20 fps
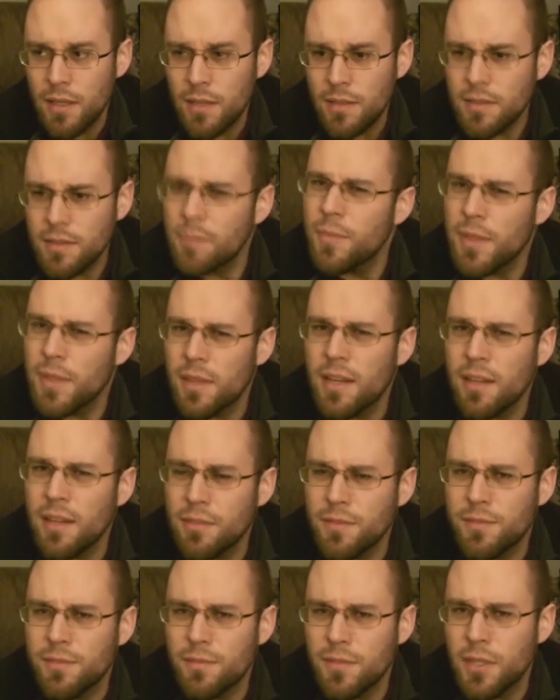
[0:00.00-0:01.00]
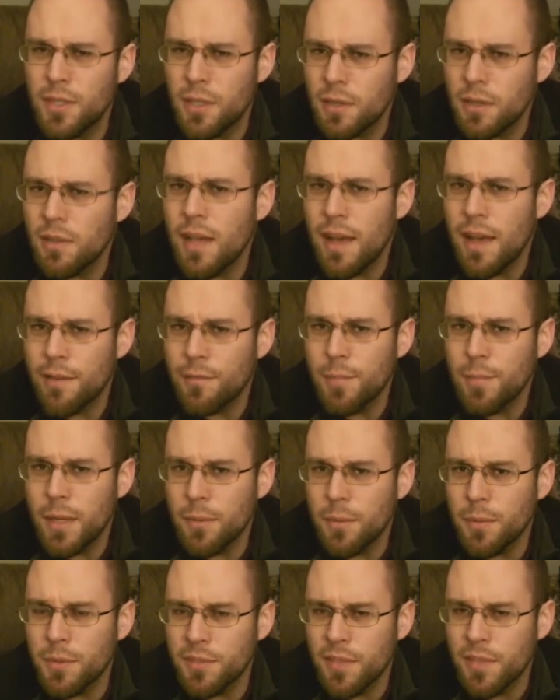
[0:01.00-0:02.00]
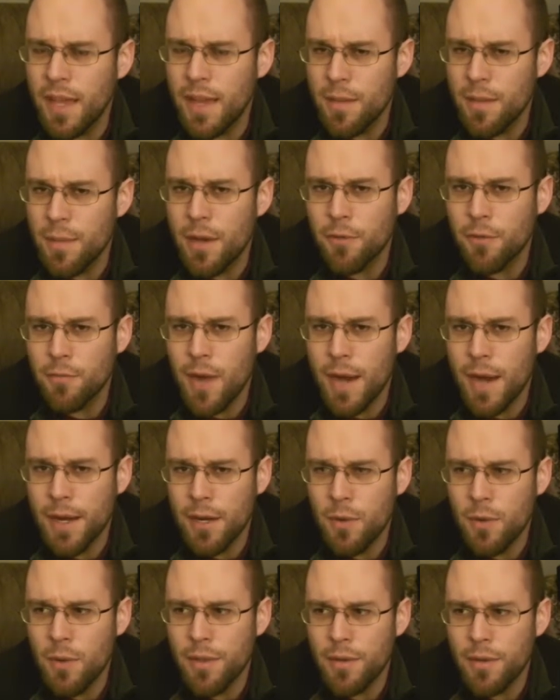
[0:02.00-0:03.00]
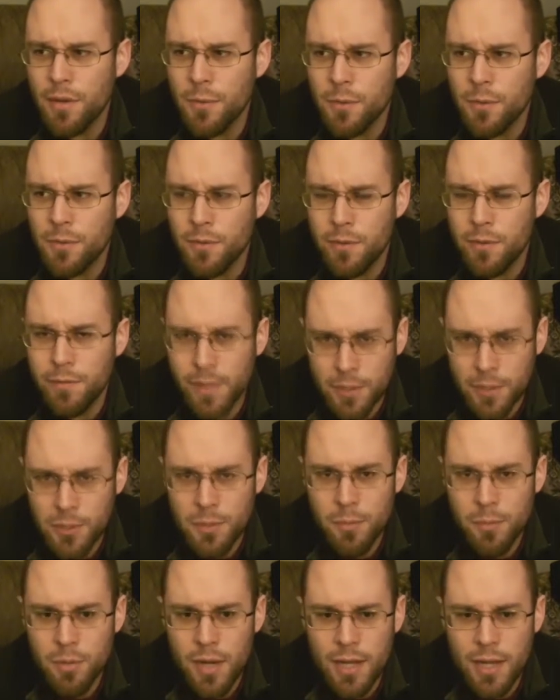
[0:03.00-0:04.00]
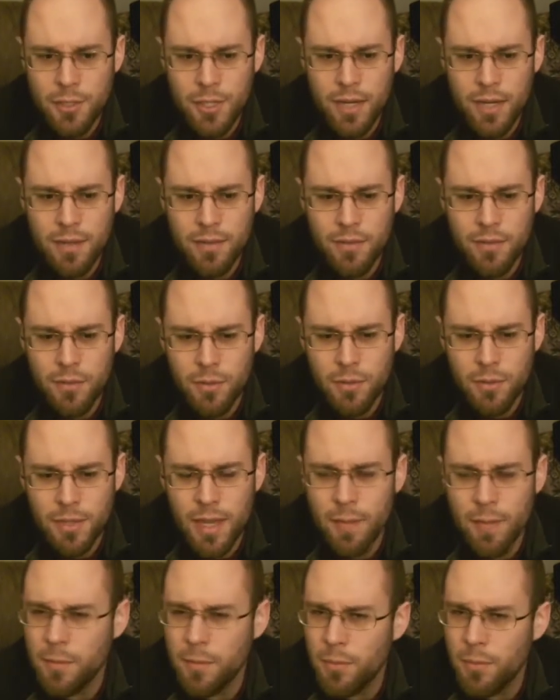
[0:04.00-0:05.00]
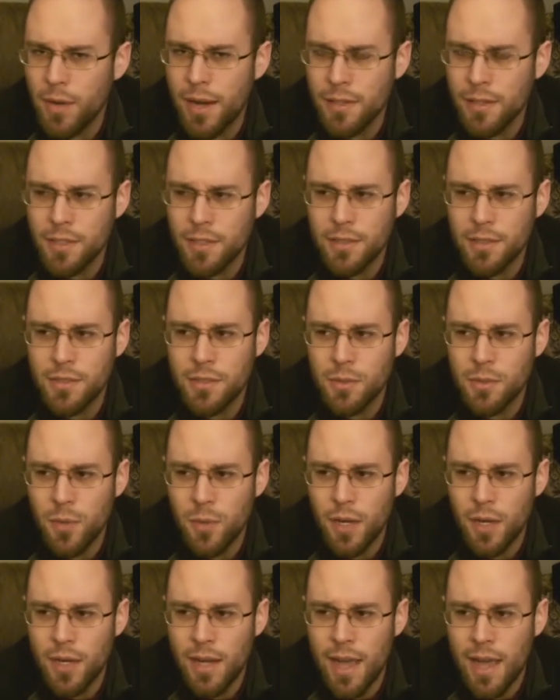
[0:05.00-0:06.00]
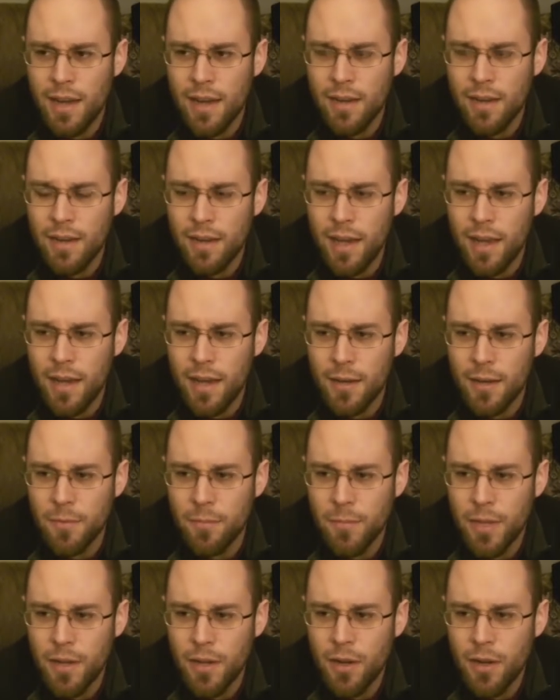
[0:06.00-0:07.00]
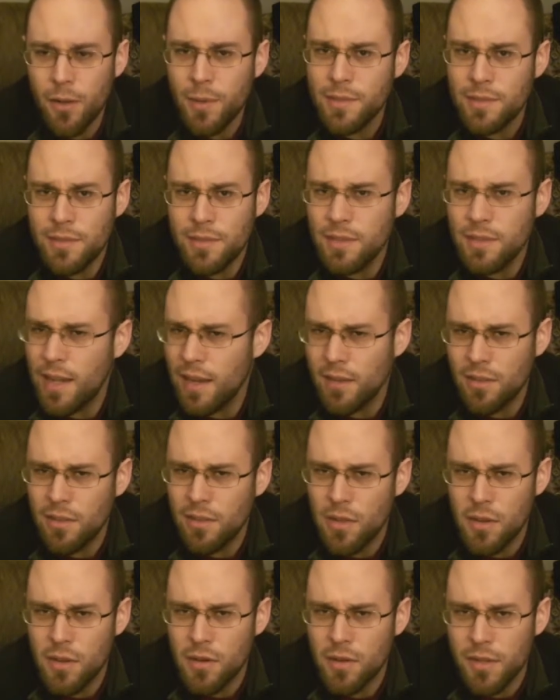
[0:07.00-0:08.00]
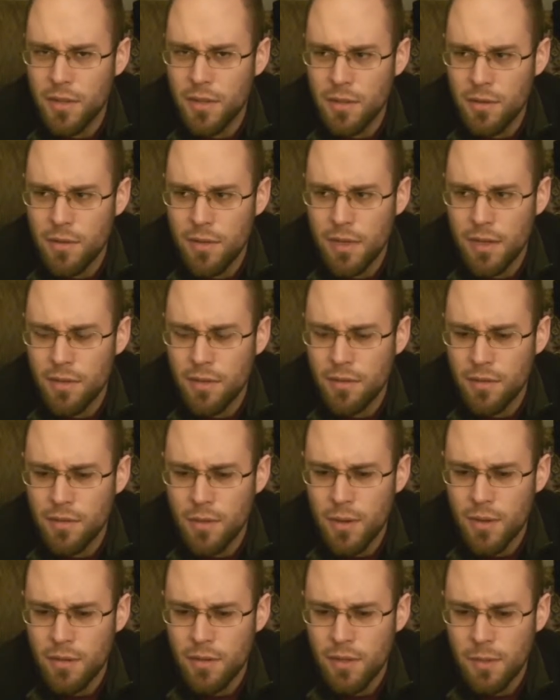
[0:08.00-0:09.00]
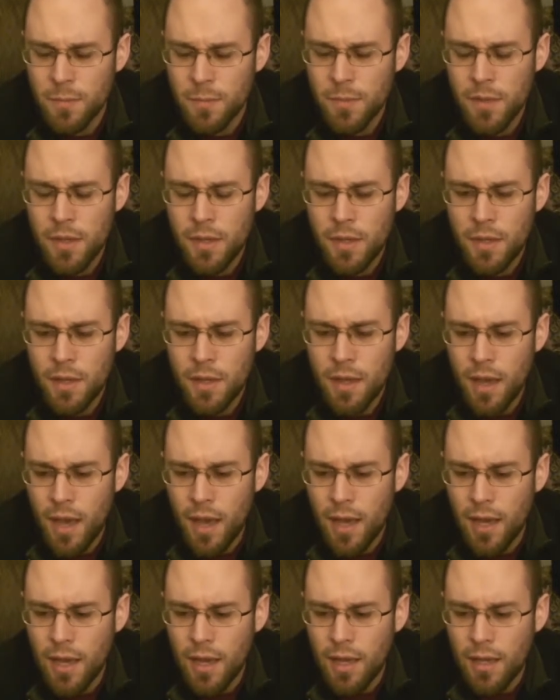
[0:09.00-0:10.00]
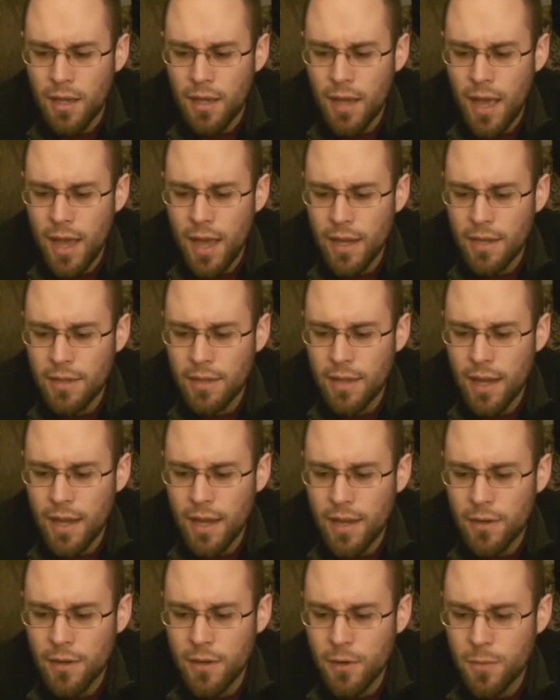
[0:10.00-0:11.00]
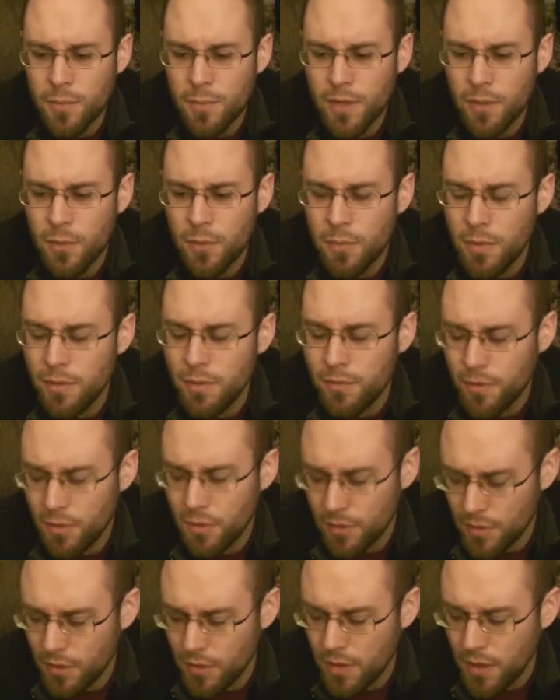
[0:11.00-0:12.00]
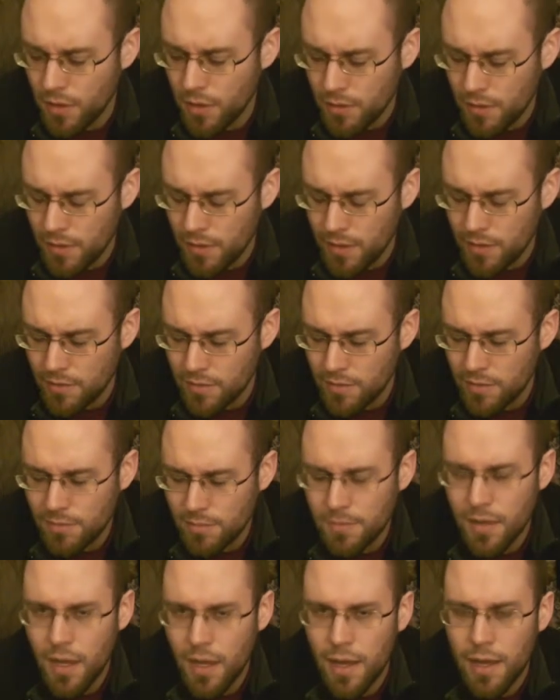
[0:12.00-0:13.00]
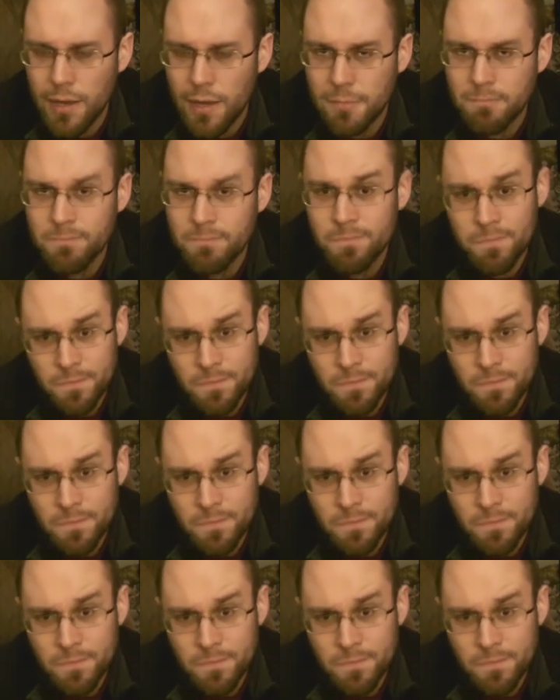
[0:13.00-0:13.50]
that I've heard a lot of people say about writing, whether it was for fiction projects or gaming projects or whatnot. It always takes longer than you think it's going to. I had hoped I would be further along than this, but